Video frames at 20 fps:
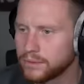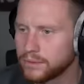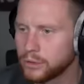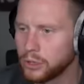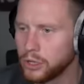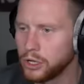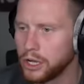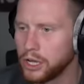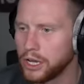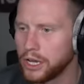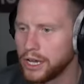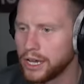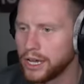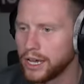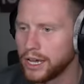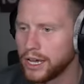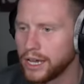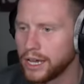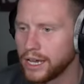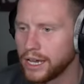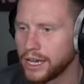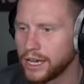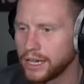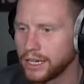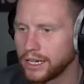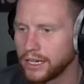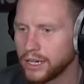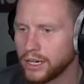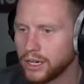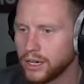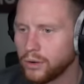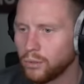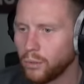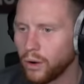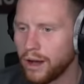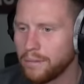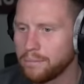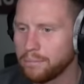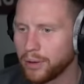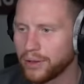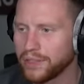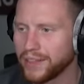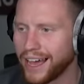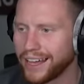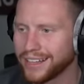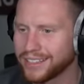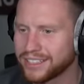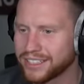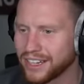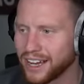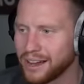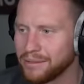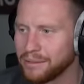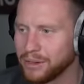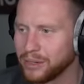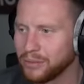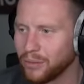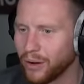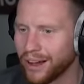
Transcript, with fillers: one on that, Simon.